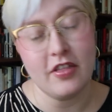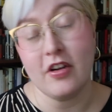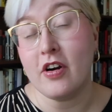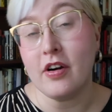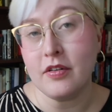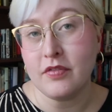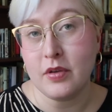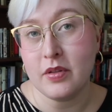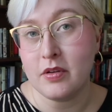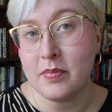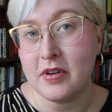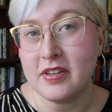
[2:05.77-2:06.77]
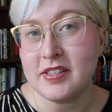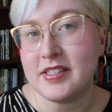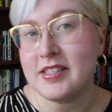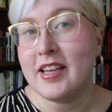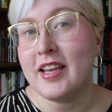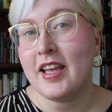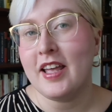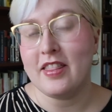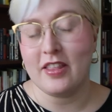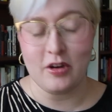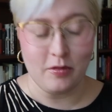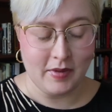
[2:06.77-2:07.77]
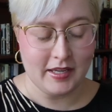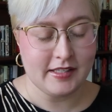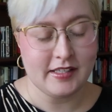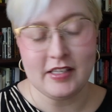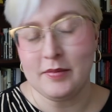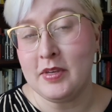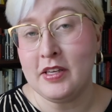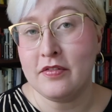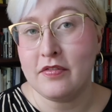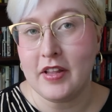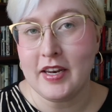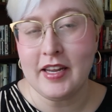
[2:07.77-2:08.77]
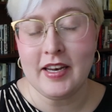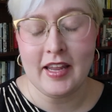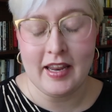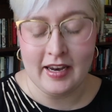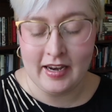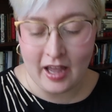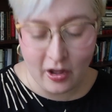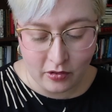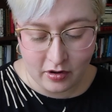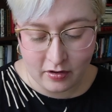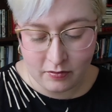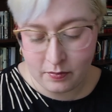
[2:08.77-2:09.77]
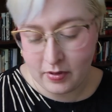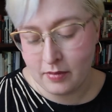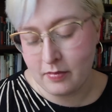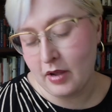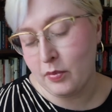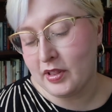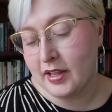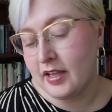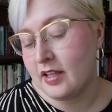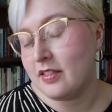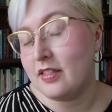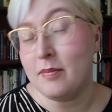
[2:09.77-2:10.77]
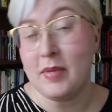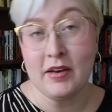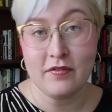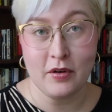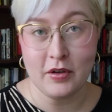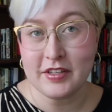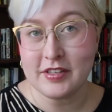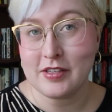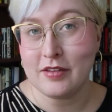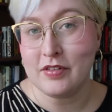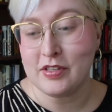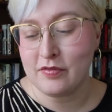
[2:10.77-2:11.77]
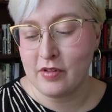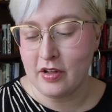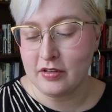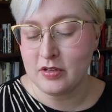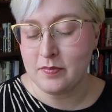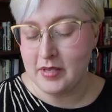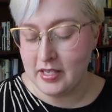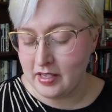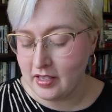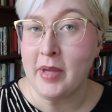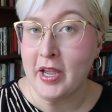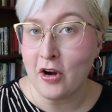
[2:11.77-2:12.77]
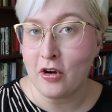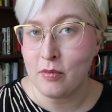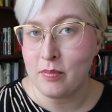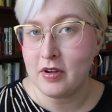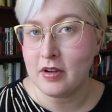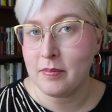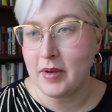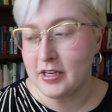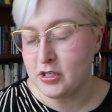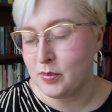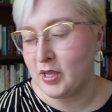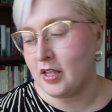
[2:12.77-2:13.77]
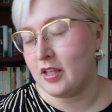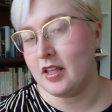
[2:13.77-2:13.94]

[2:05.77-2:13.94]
There are a few other books that you might see me flitting in and out of, but I would like the main focus of this vlog to be my garden book by Jamaica